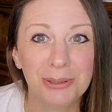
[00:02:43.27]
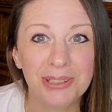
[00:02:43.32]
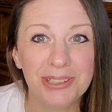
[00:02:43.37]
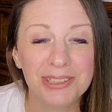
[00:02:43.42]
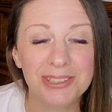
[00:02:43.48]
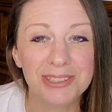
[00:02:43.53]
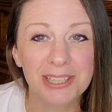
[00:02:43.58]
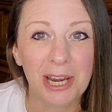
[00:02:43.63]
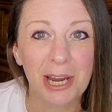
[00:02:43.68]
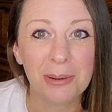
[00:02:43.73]
And
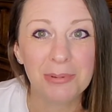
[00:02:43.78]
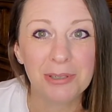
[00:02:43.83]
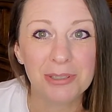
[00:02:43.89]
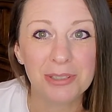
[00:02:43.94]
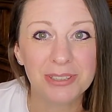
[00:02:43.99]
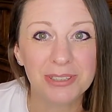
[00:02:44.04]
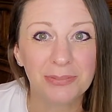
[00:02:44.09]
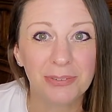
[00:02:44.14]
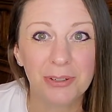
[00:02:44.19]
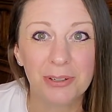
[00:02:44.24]
it's time to
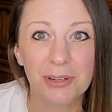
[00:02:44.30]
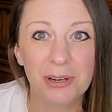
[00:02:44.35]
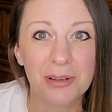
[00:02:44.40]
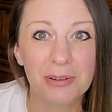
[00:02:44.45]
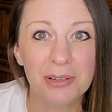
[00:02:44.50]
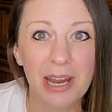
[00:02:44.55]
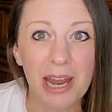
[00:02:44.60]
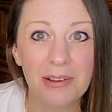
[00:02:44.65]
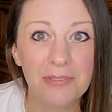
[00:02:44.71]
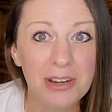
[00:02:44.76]
just for uh,
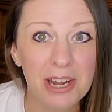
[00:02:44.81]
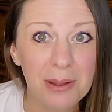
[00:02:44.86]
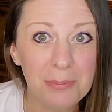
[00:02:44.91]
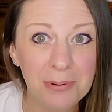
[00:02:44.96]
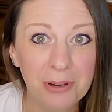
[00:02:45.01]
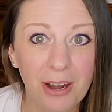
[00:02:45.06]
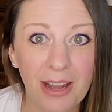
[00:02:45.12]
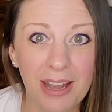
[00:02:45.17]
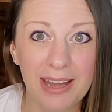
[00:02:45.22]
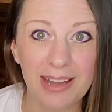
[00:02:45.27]
have an
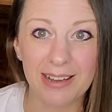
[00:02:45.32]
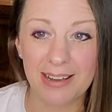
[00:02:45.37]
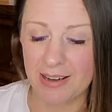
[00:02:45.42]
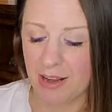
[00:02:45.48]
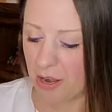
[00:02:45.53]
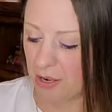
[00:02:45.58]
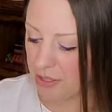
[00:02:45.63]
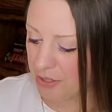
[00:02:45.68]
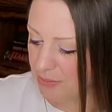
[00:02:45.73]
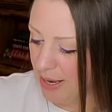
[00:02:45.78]
upgrade
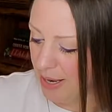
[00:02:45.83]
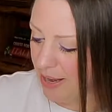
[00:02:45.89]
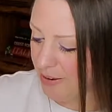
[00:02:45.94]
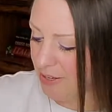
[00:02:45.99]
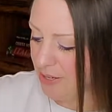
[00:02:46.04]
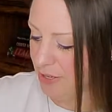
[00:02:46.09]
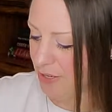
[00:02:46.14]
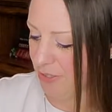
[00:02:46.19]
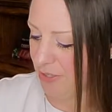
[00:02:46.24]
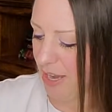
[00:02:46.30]
all around
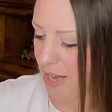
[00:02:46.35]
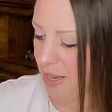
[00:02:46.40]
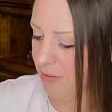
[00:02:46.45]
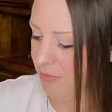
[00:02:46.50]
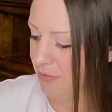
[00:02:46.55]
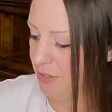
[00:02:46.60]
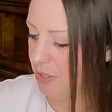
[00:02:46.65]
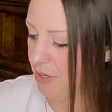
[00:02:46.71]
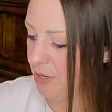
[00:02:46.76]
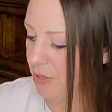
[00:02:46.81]
in your
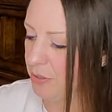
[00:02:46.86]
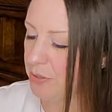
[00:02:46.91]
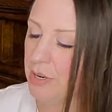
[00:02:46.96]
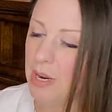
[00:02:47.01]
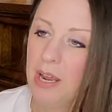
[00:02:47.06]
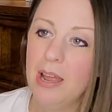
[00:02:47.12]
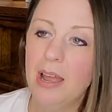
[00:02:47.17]
life, you know?